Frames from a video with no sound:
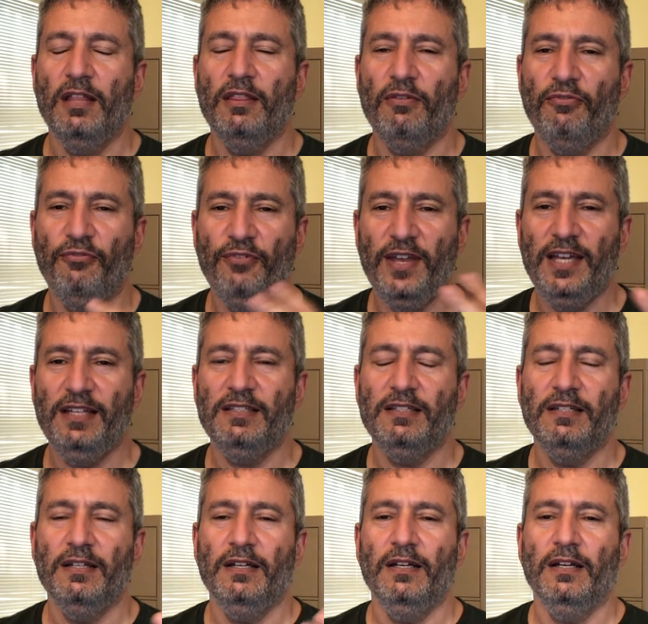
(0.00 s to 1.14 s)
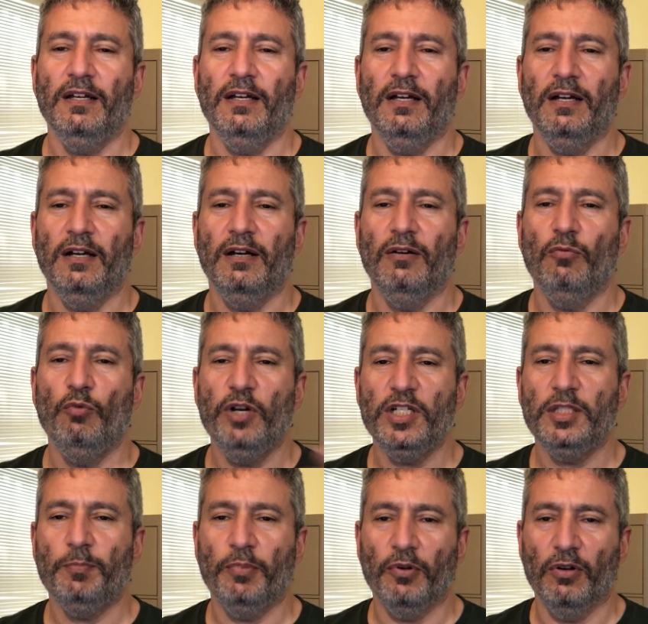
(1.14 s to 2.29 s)
the faint
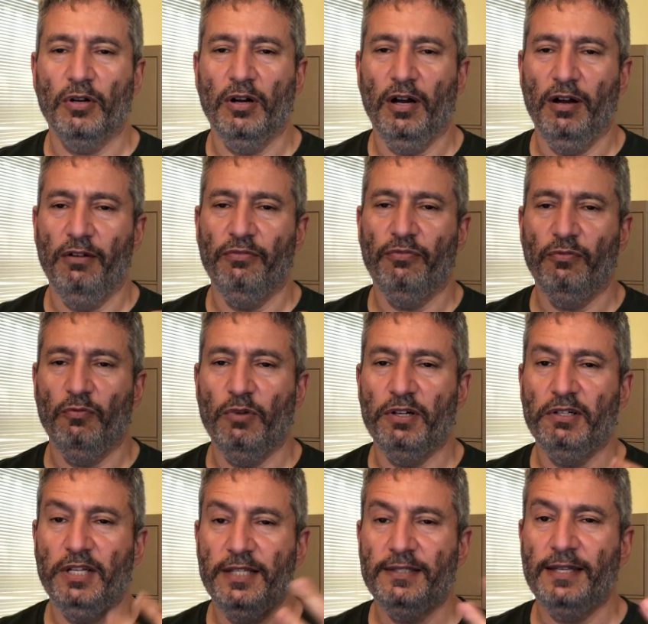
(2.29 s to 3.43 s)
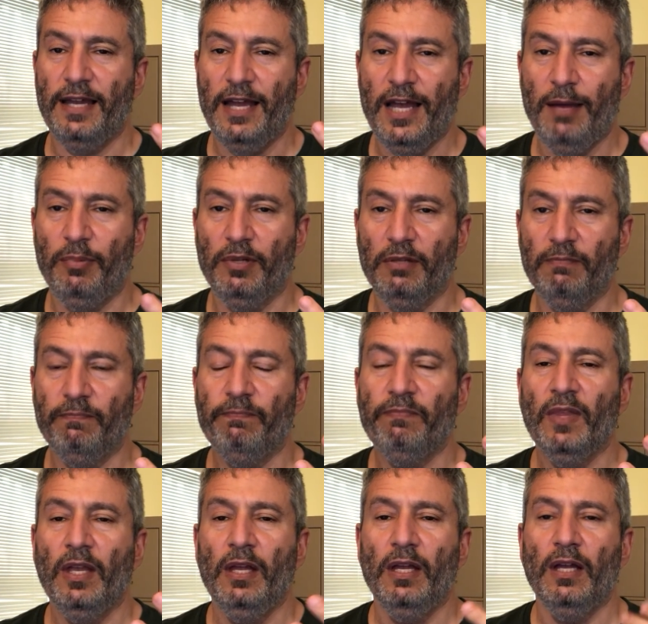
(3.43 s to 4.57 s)
whisper of what needs to happen
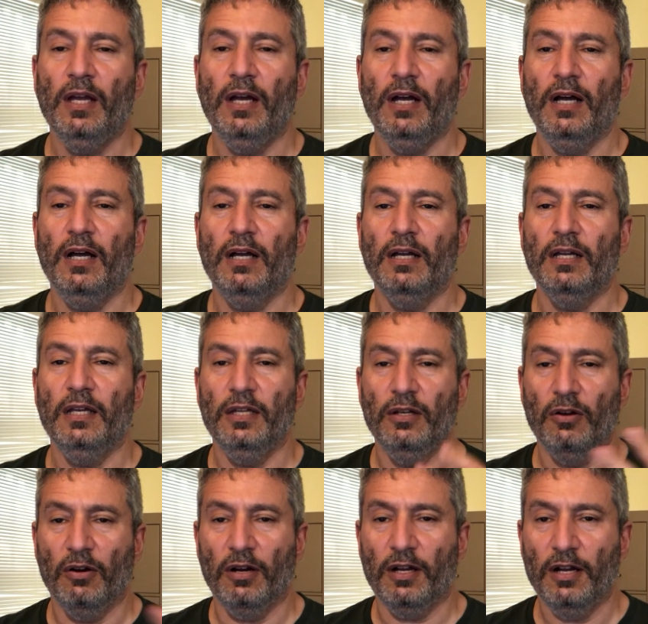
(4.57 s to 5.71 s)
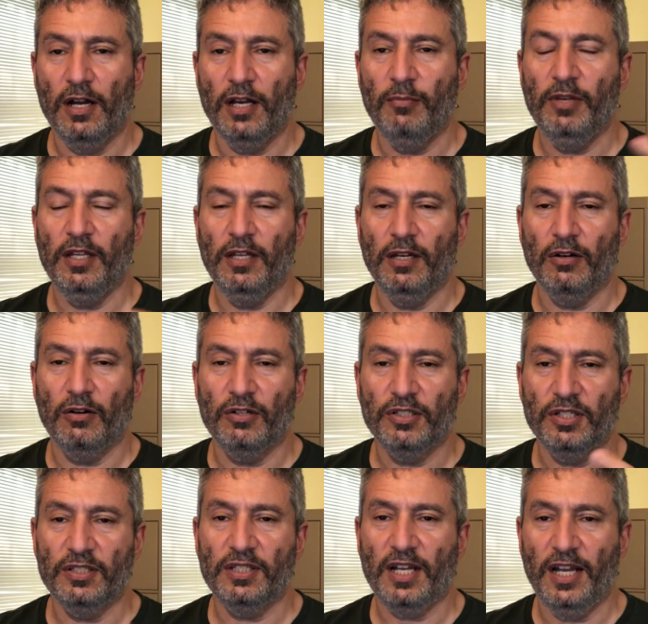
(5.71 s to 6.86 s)
in our economy and in our
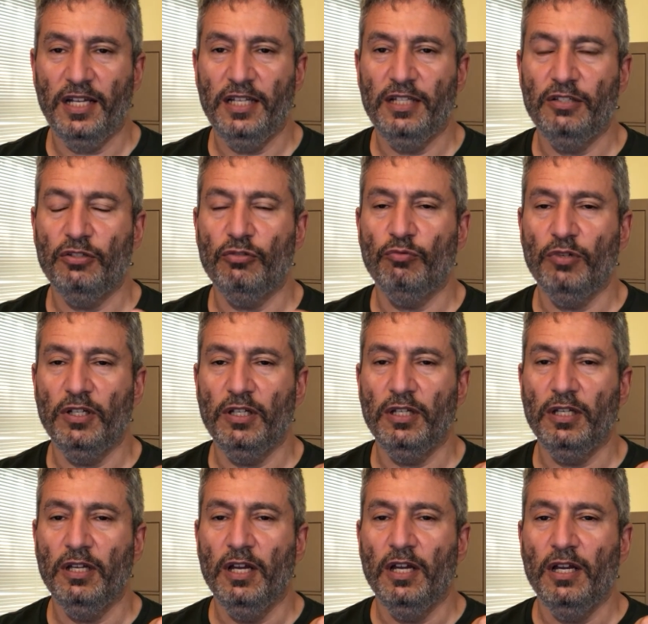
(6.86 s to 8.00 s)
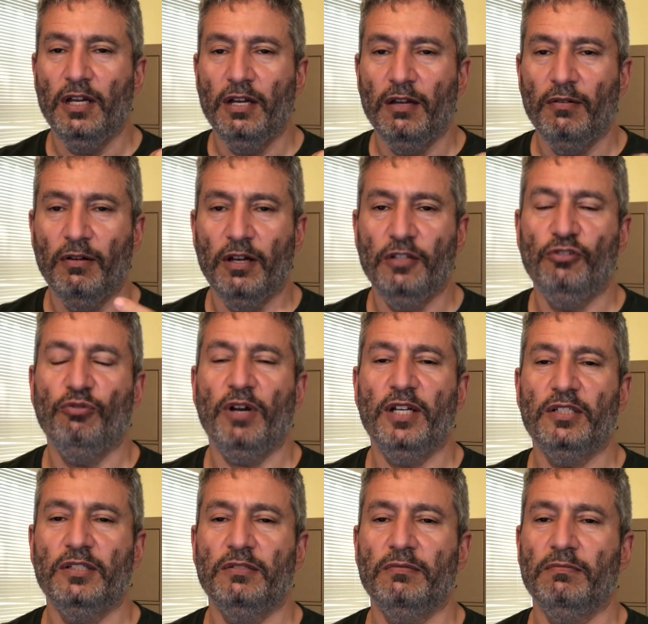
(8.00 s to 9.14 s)
society to really
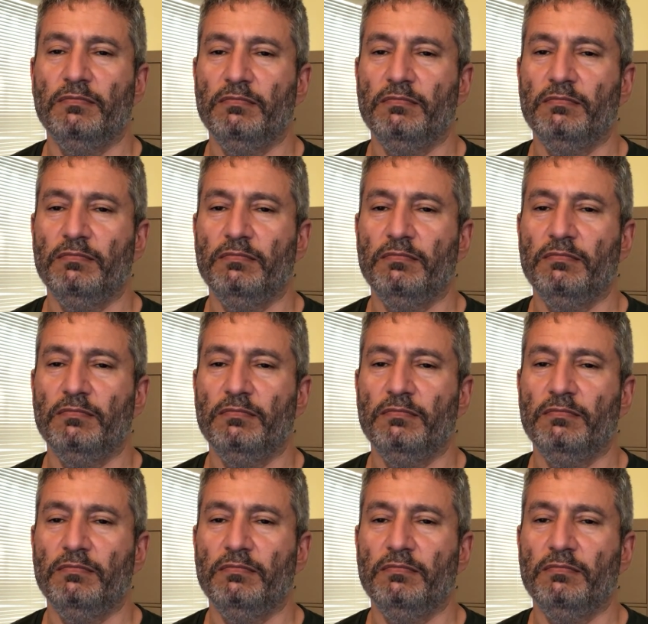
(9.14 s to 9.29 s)
address,